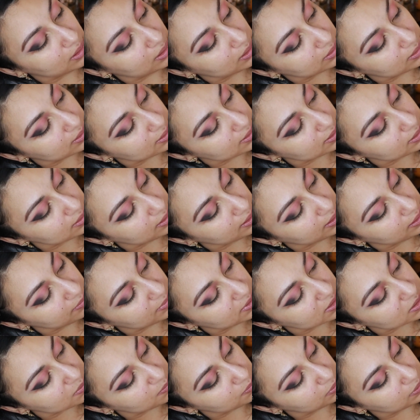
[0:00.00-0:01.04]
This name
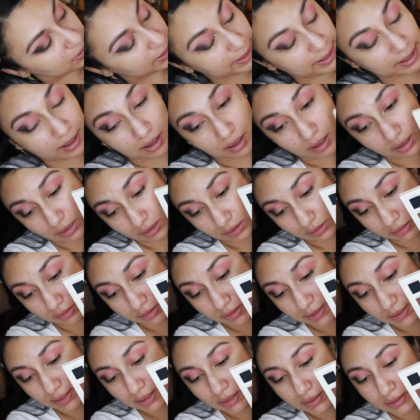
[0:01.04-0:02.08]
is Play Hard.
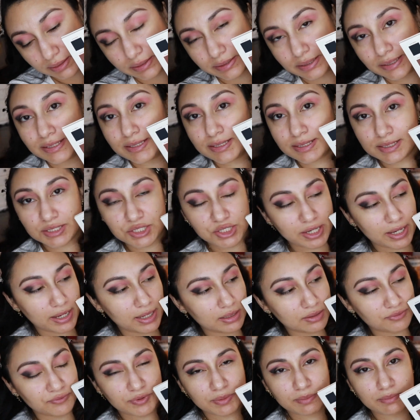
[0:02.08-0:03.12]
This
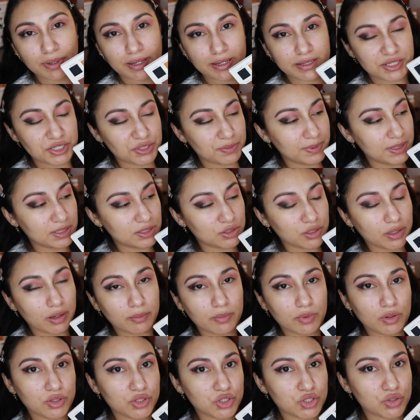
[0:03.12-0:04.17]
shade reminds me so
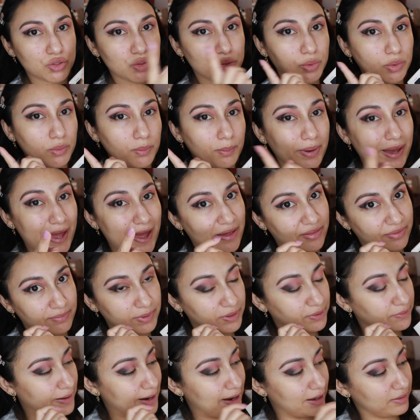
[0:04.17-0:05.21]
much to Pat
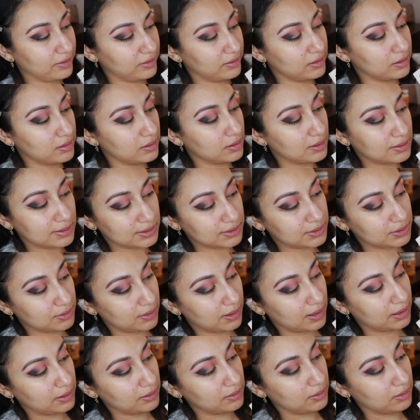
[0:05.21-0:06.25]
Mcgrath. So
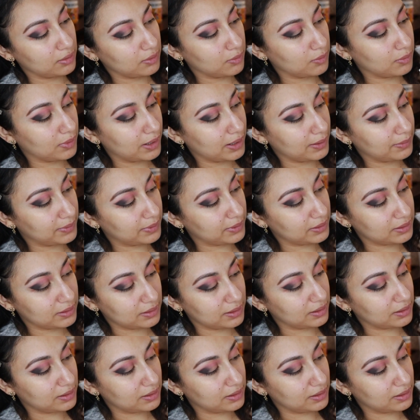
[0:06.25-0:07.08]
I don't know why, but